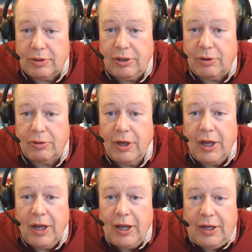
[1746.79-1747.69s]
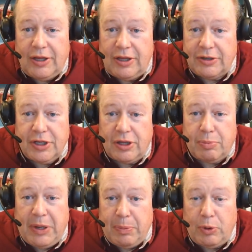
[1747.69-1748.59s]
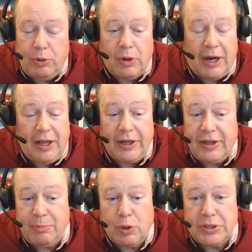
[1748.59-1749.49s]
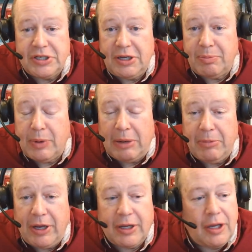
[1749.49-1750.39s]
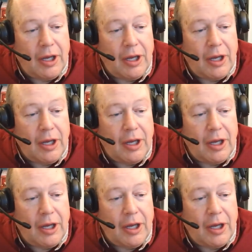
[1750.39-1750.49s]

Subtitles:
You know, and then there's other people who I like them personally, but I'm like,